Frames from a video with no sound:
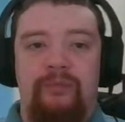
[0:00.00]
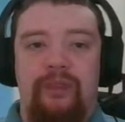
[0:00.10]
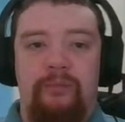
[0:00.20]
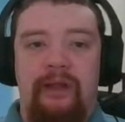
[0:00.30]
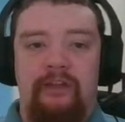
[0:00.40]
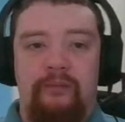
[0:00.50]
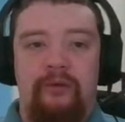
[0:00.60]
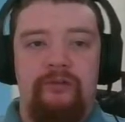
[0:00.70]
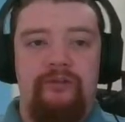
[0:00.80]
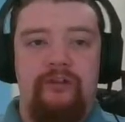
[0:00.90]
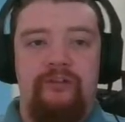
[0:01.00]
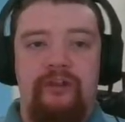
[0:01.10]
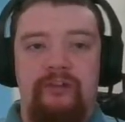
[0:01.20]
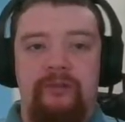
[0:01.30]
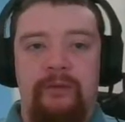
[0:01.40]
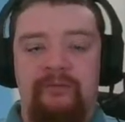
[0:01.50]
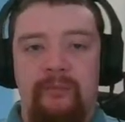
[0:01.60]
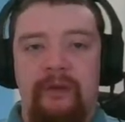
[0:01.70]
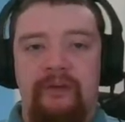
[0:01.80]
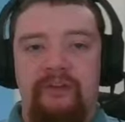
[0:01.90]
Black's pawn structure is a bit
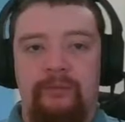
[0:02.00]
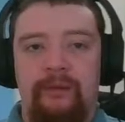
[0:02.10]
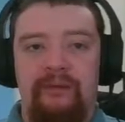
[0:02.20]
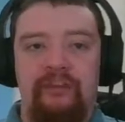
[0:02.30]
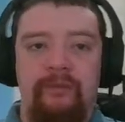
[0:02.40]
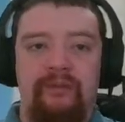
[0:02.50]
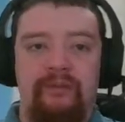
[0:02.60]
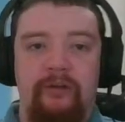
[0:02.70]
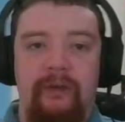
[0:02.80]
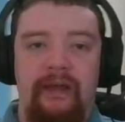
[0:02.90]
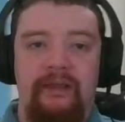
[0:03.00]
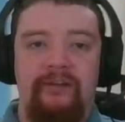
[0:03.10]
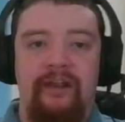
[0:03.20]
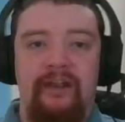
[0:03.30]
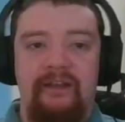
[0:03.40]
rubbish. His bishop is stuck behind here.